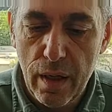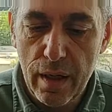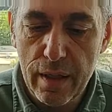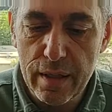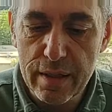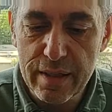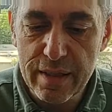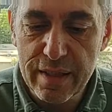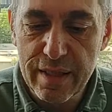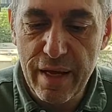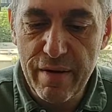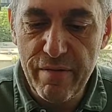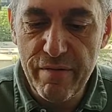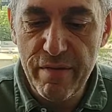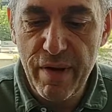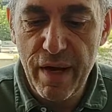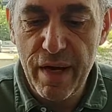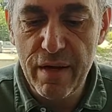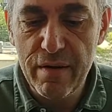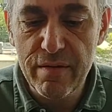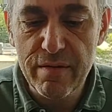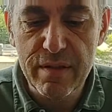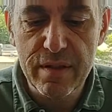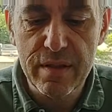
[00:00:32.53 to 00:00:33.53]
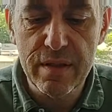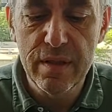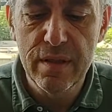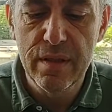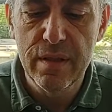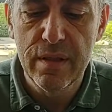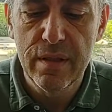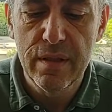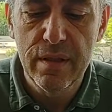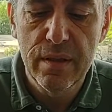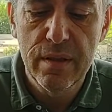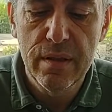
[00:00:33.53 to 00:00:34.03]
stem valves.
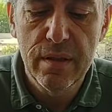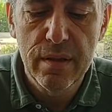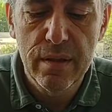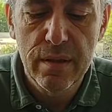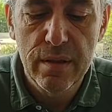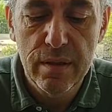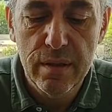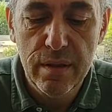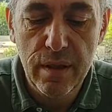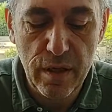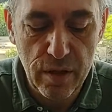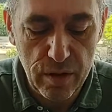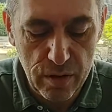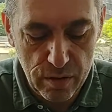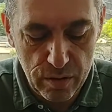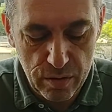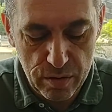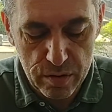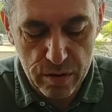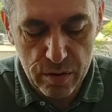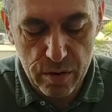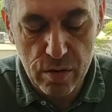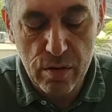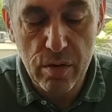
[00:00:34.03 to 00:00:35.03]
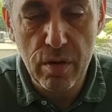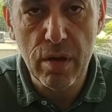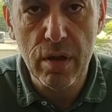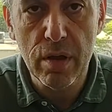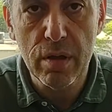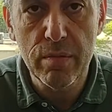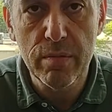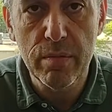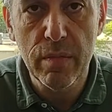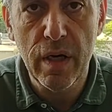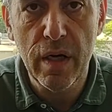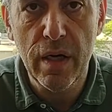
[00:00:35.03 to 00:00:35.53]
They also call
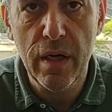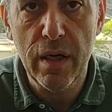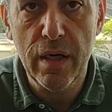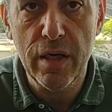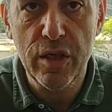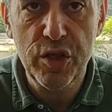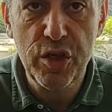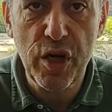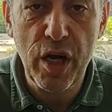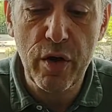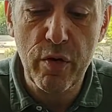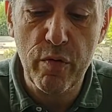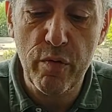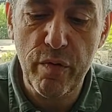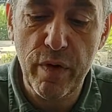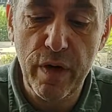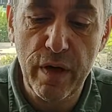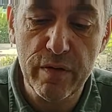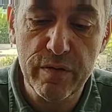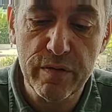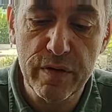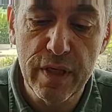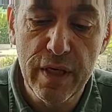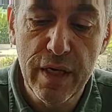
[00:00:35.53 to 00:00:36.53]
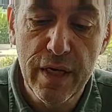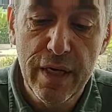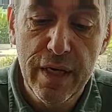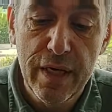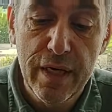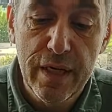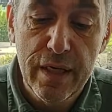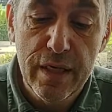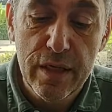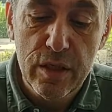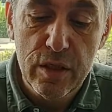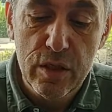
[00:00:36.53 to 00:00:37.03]
them shadow valves.
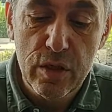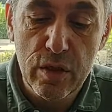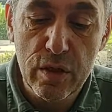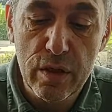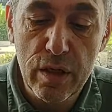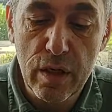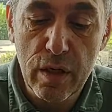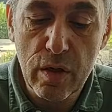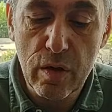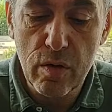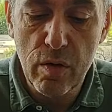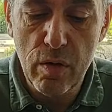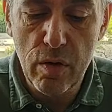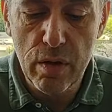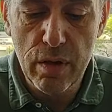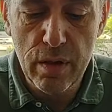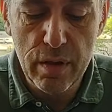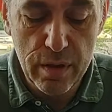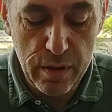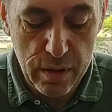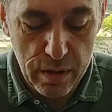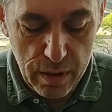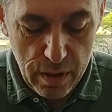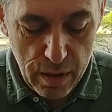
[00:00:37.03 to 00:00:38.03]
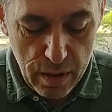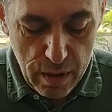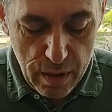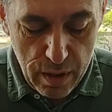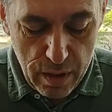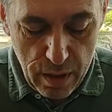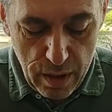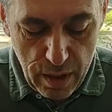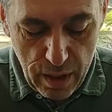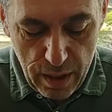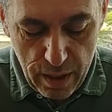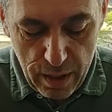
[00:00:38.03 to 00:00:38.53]
So the Kohler,
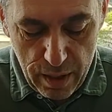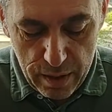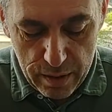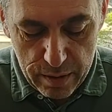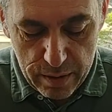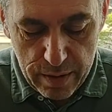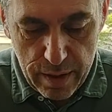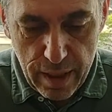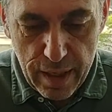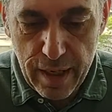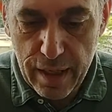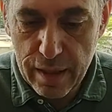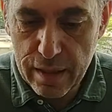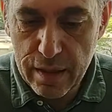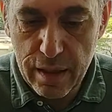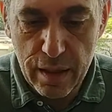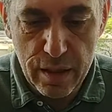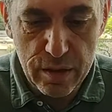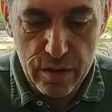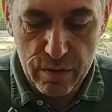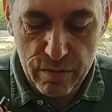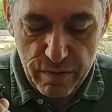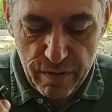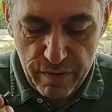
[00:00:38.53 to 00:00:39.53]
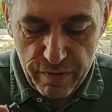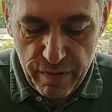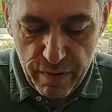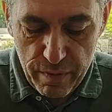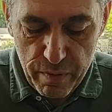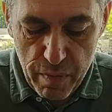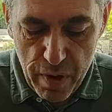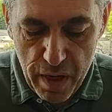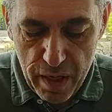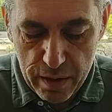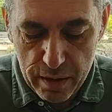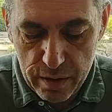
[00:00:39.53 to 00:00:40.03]
they got tons of
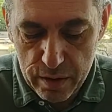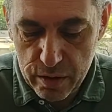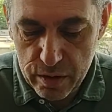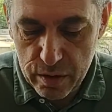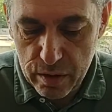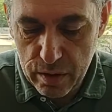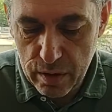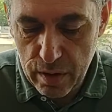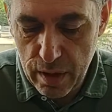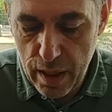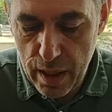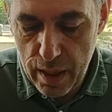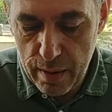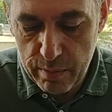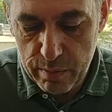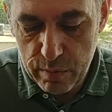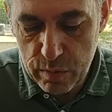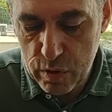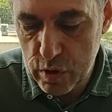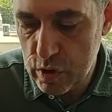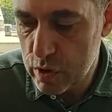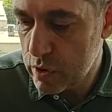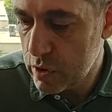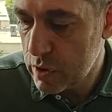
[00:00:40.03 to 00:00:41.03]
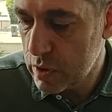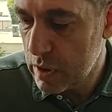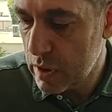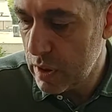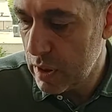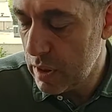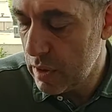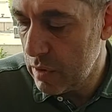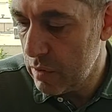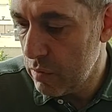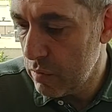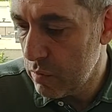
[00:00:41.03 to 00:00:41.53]
different models. So I'm just
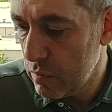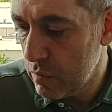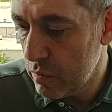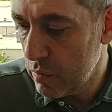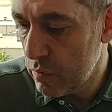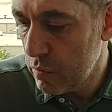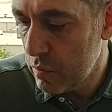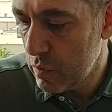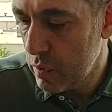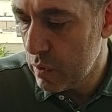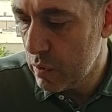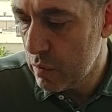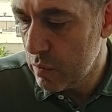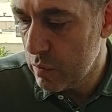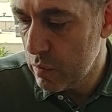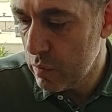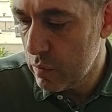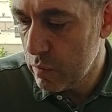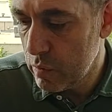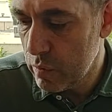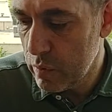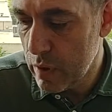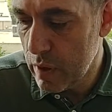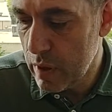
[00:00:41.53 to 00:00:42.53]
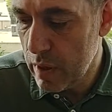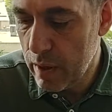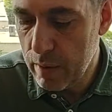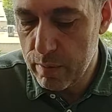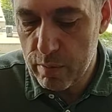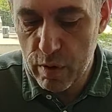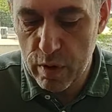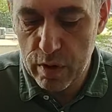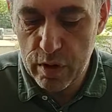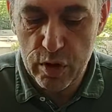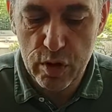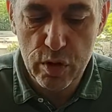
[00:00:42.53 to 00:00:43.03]

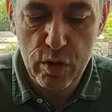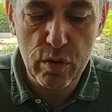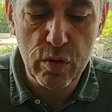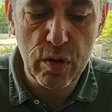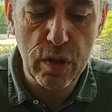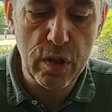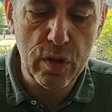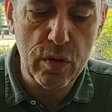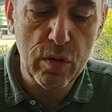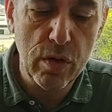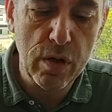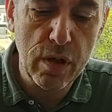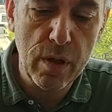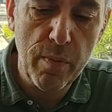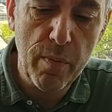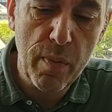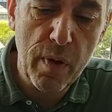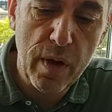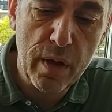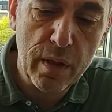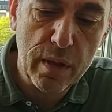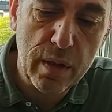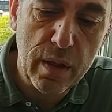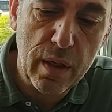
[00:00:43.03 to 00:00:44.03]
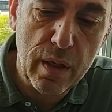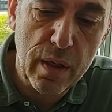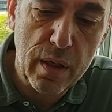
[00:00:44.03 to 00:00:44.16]
just gonna talk about